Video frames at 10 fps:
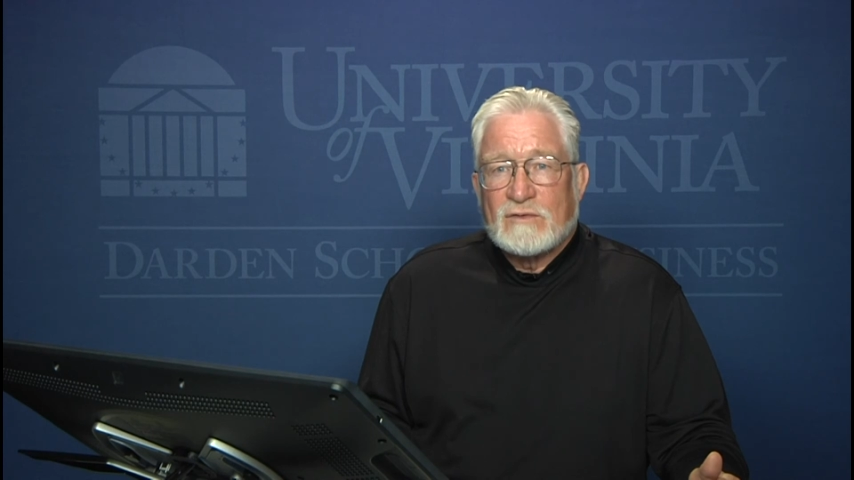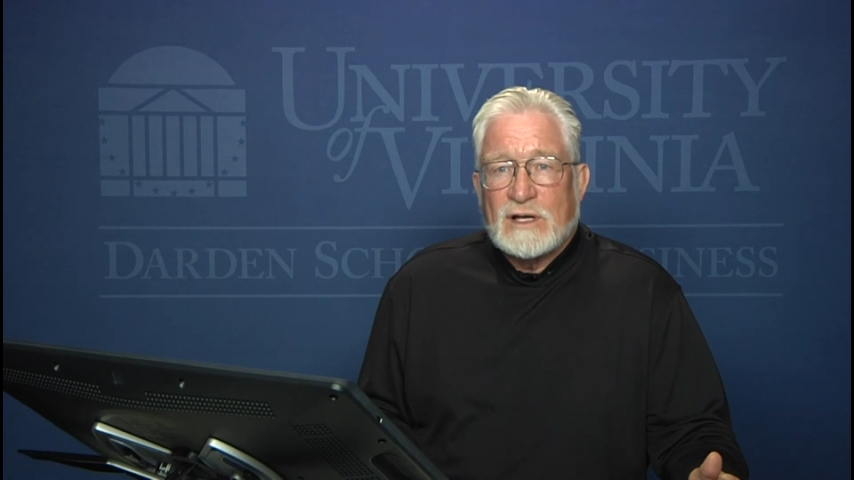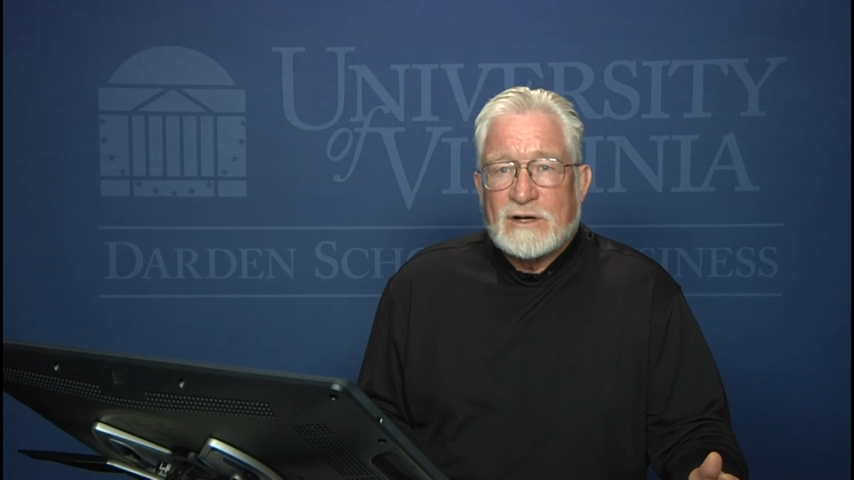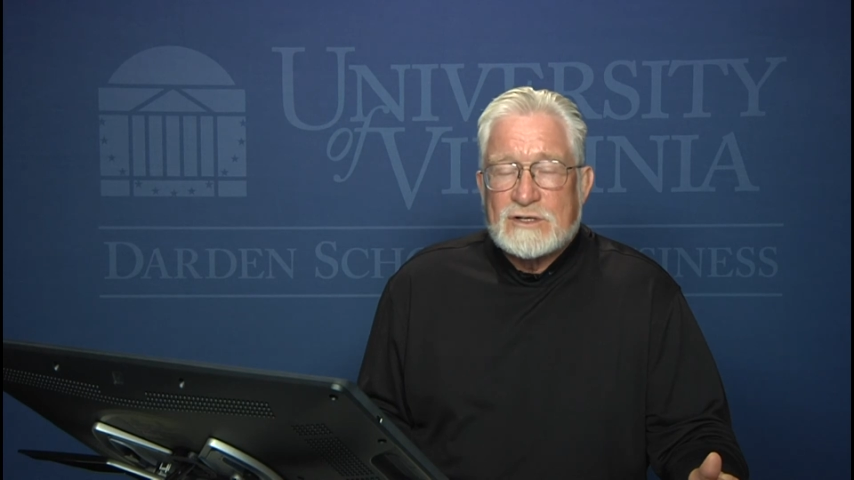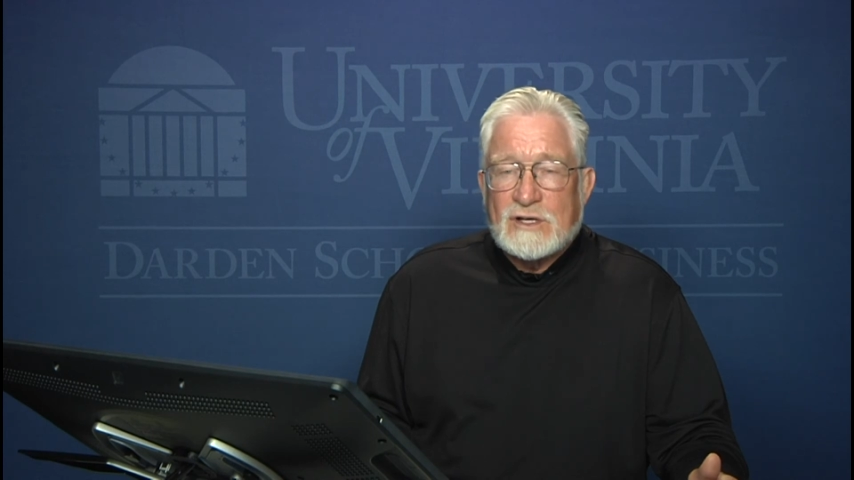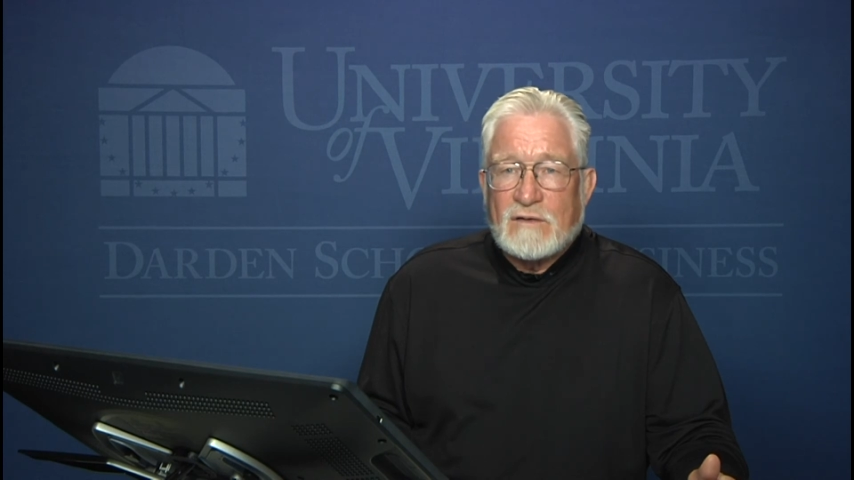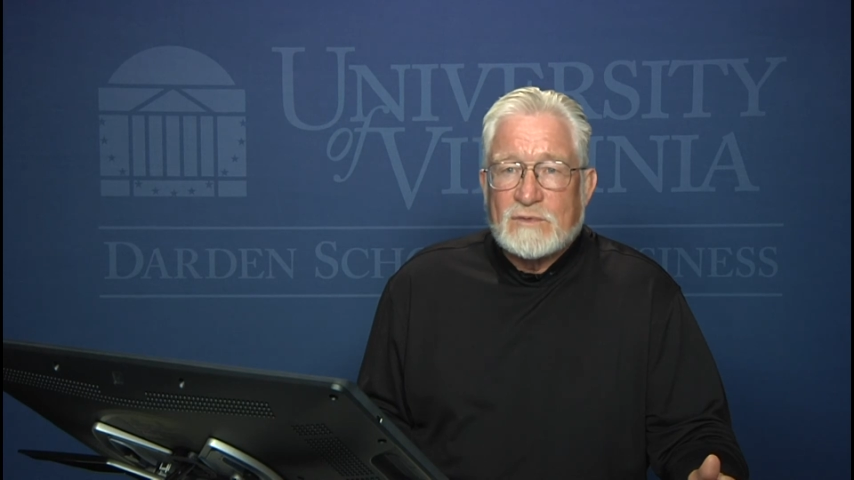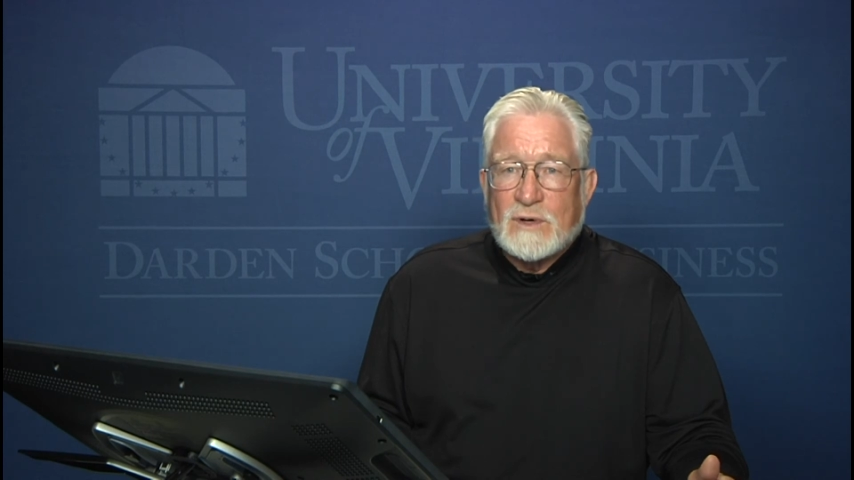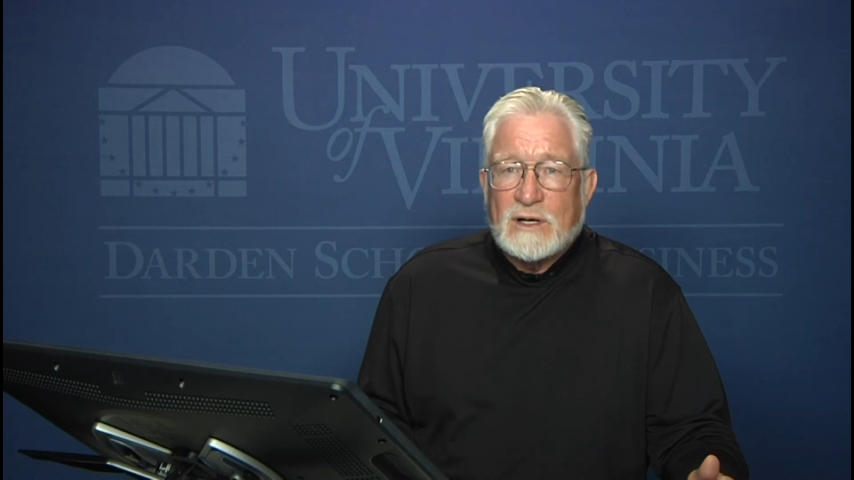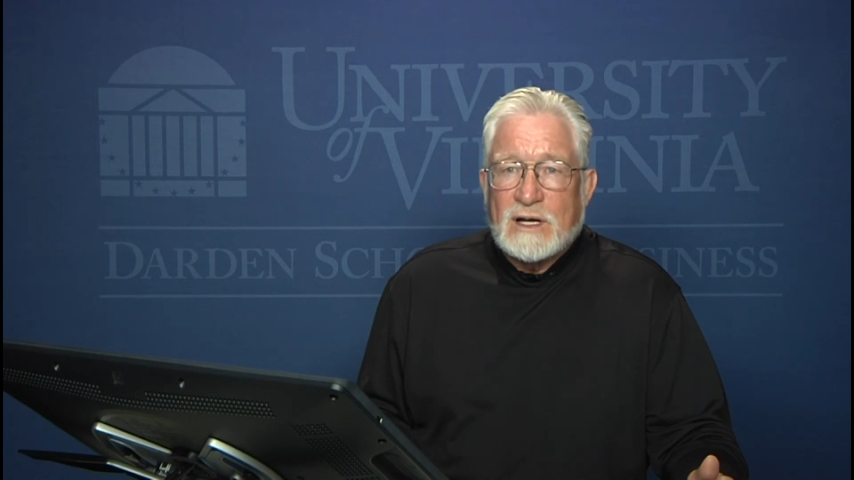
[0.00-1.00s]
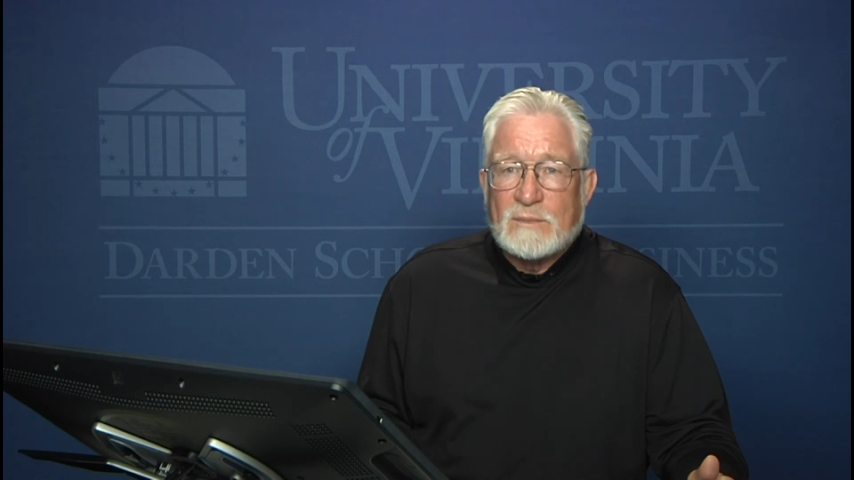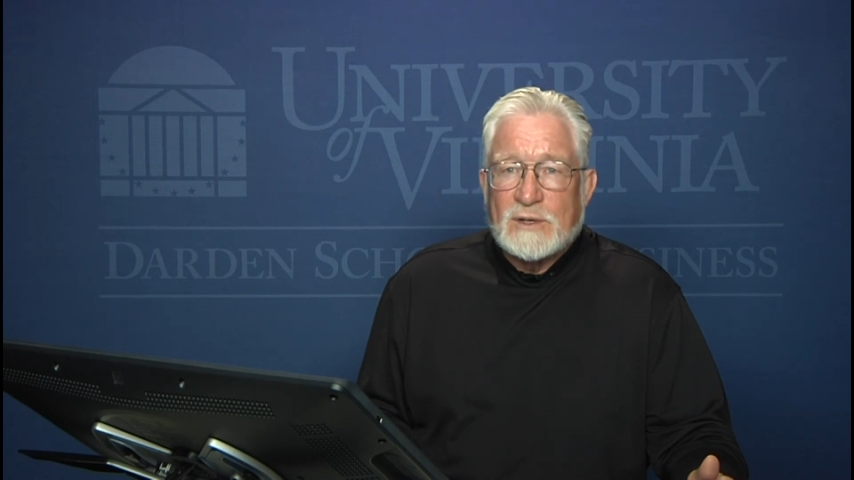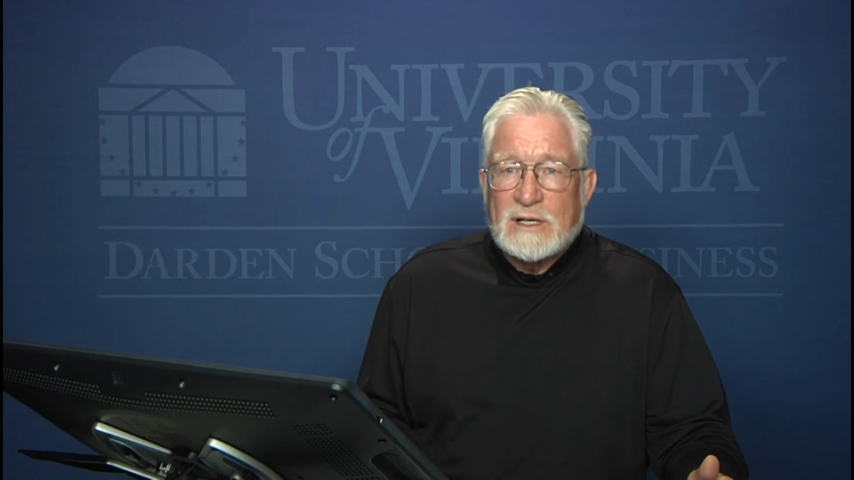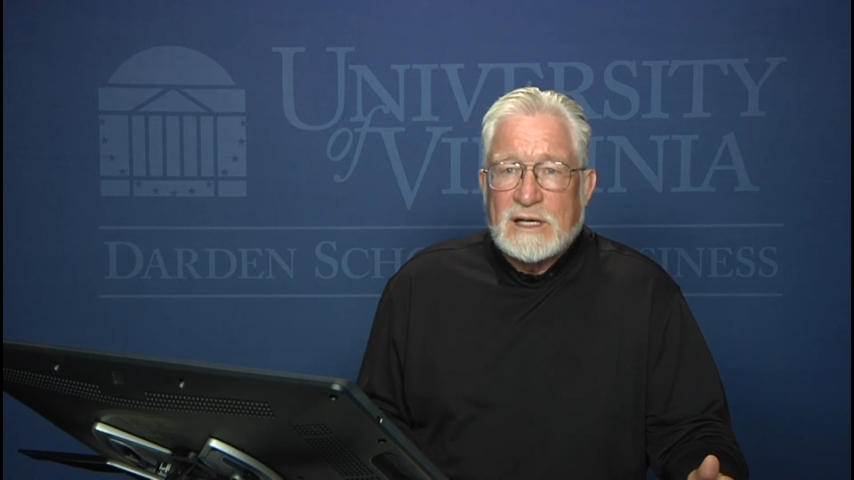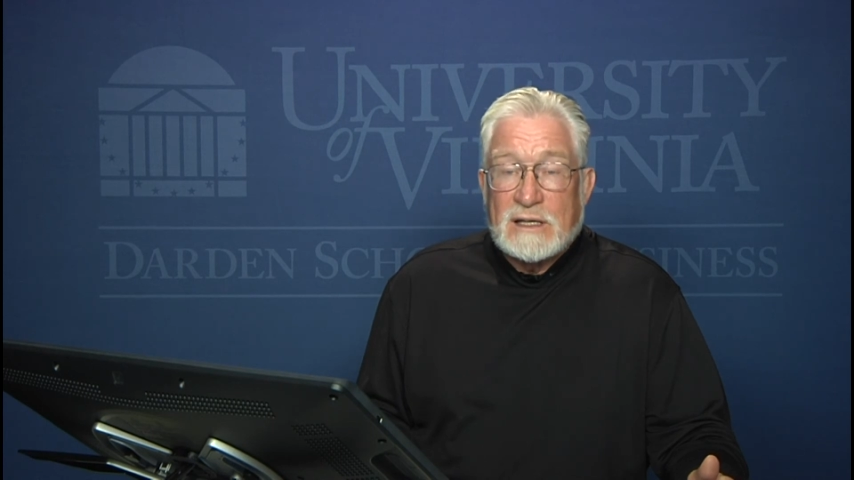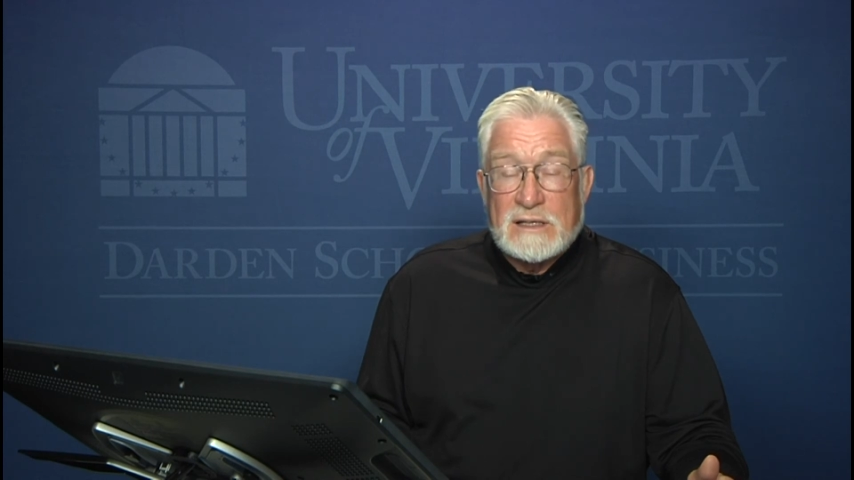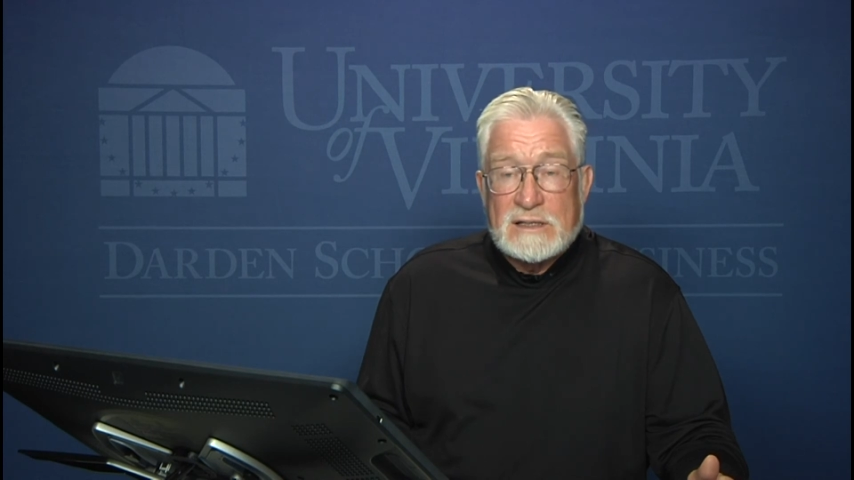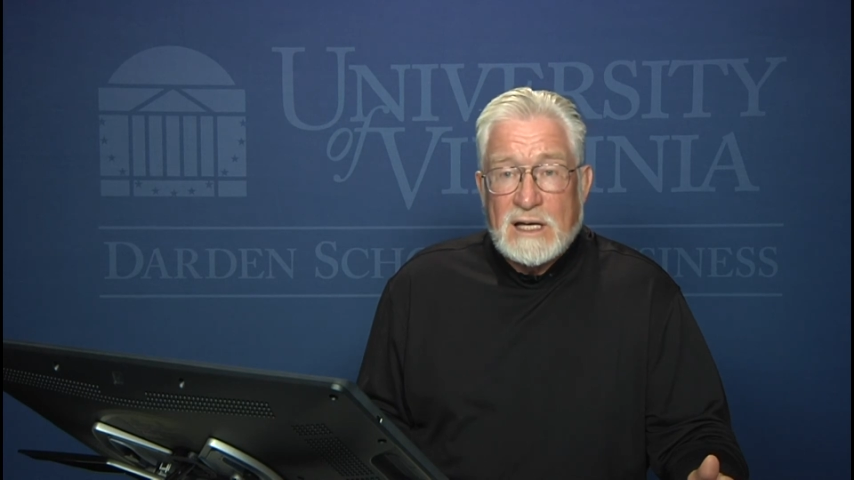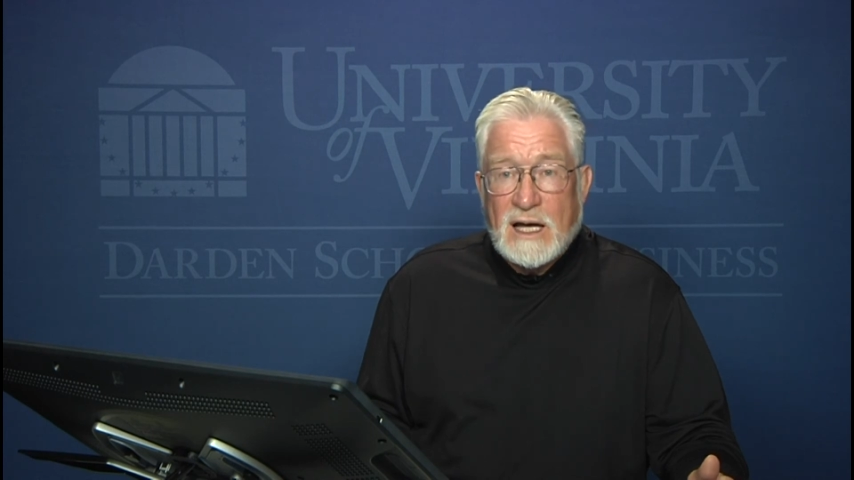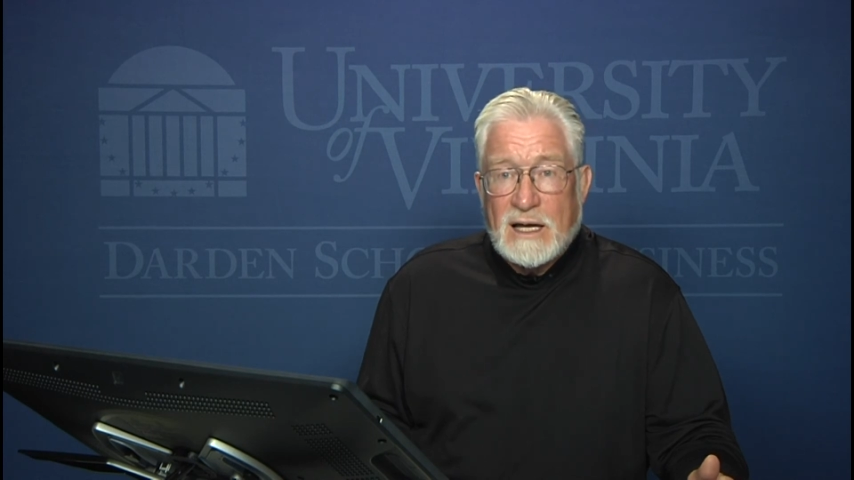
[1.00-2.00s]
large software company at the
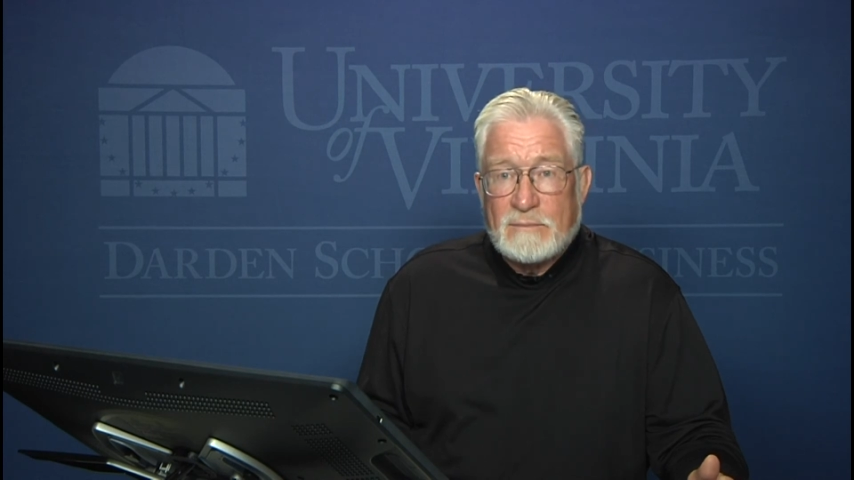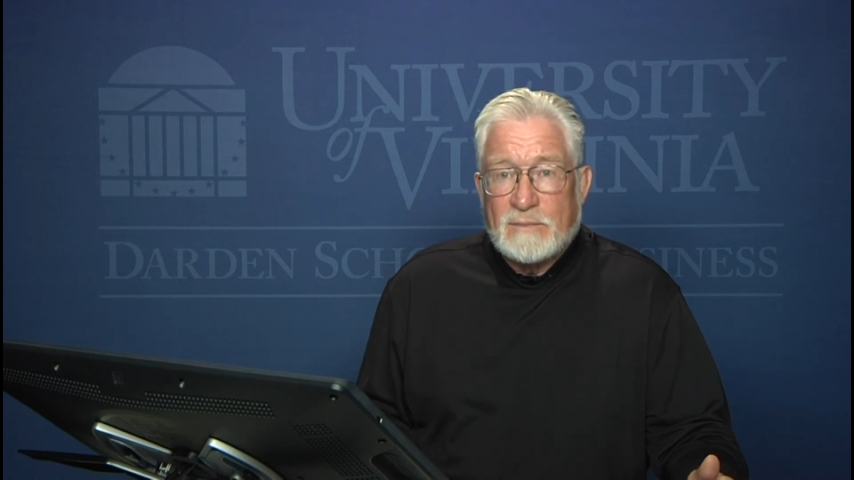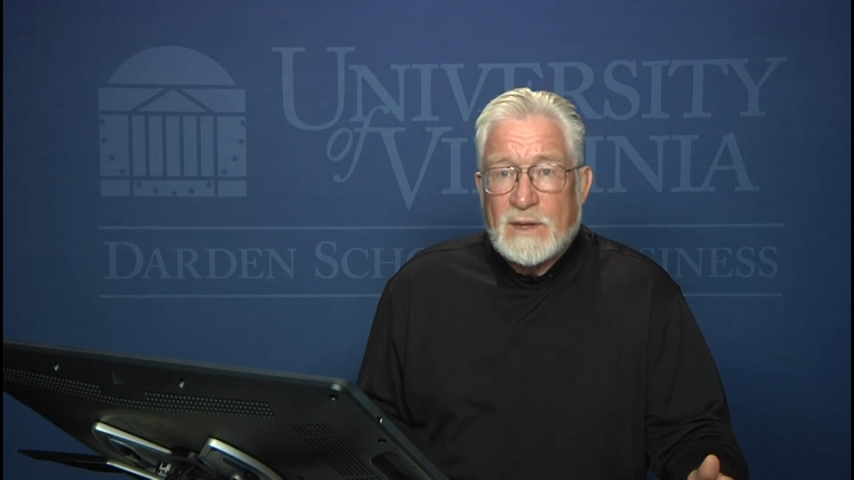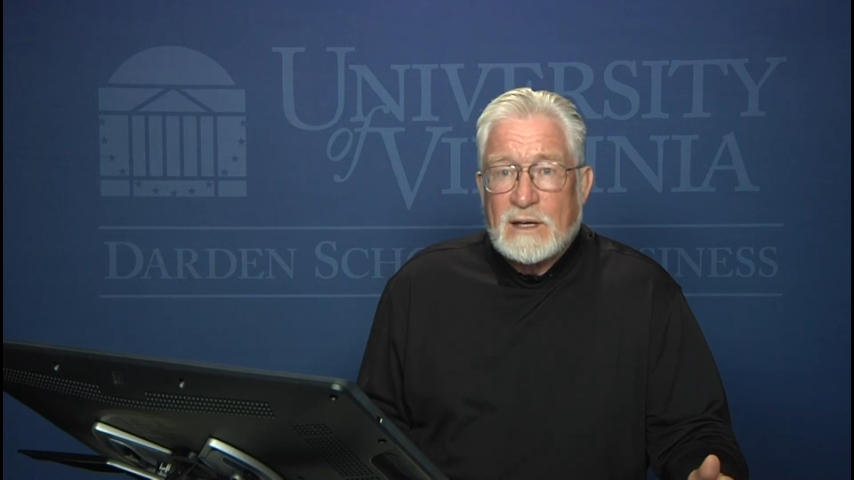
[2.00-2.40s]
time